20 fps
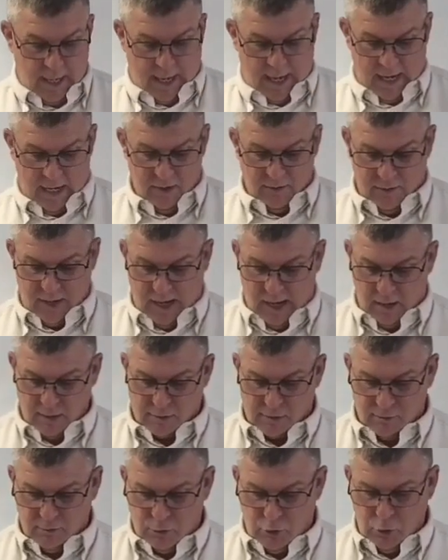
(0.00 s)
"And of the
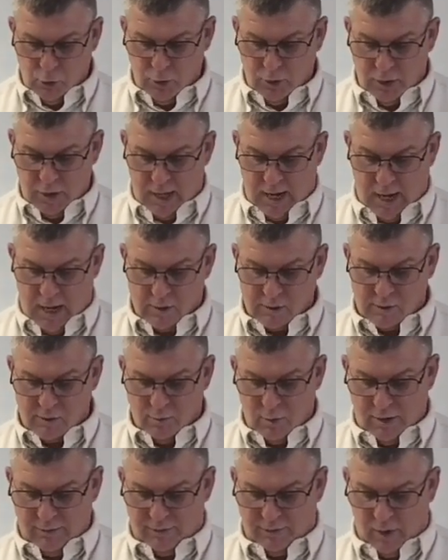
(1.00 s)
house of Judah, the house of
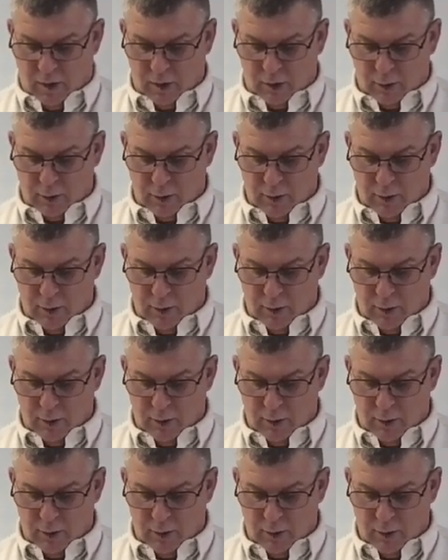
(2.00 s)
my father,